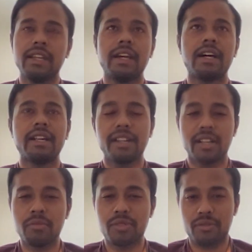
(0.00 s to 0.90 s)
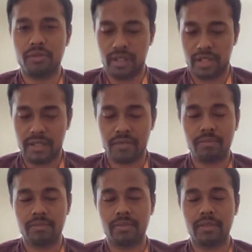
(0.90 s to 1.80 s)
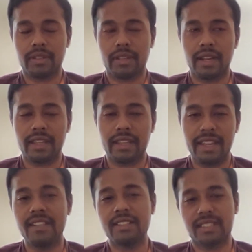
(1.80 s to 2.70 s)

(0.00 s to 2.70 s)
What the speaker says: in terms of careers